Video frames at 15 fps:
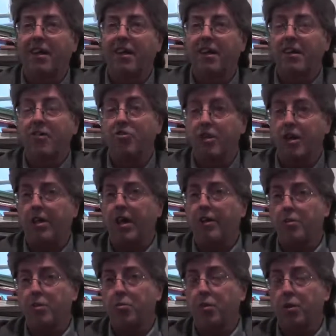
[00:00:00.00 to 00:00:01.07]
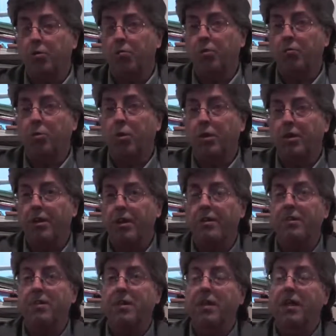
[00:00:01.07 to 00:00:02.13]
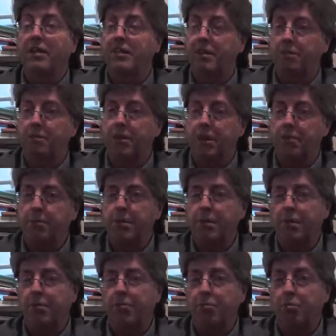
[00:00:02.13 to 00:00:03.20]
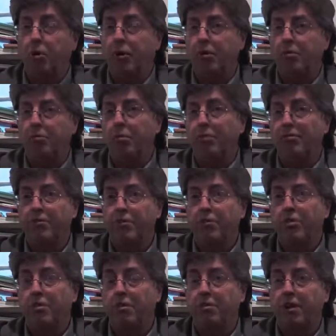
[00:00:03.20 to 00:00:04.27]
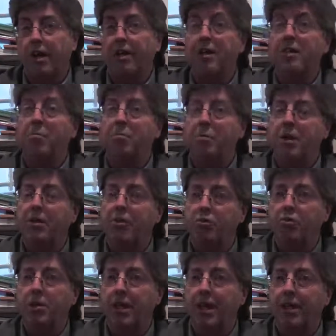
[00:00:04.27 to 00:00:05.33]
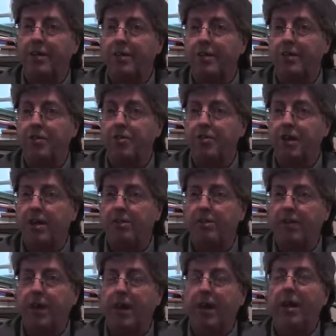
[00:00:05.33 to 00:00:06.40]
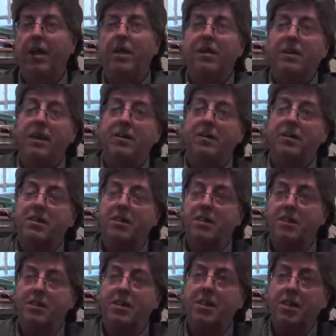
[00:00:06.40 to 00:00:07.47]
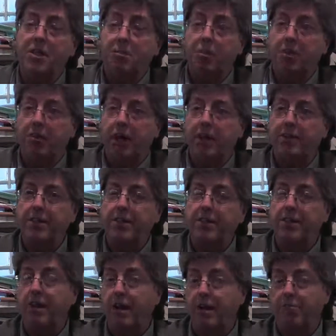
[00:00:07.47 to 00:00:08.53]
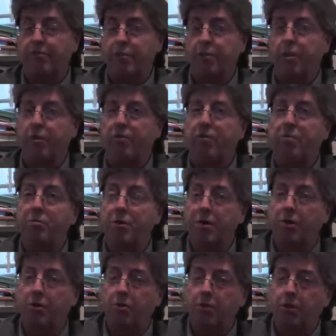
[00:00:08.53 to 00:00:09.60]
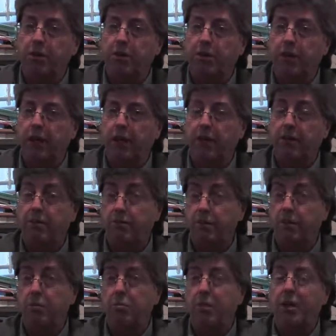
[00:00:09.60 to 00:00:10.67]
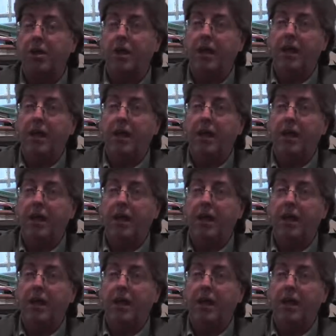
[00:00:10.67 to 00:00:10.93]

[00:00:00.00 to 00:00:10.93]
straight arrows will wander into it, and sometimes he will be forced to threaten them, but it goes against his grain. And as the series progresses, there are 4 of them, we're now going to hit the 3rd one,